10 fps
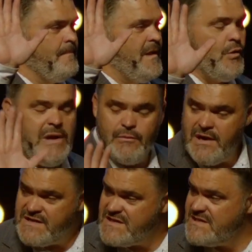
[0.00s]
We
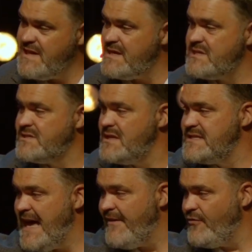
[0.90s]
resist the
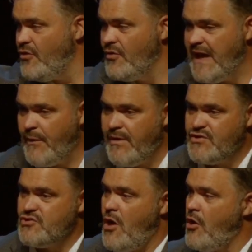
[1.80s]
devil and we
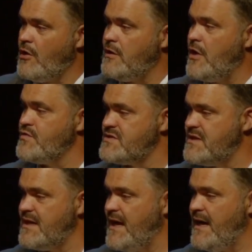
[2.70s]
draw close to
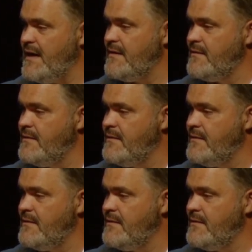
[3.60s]
God.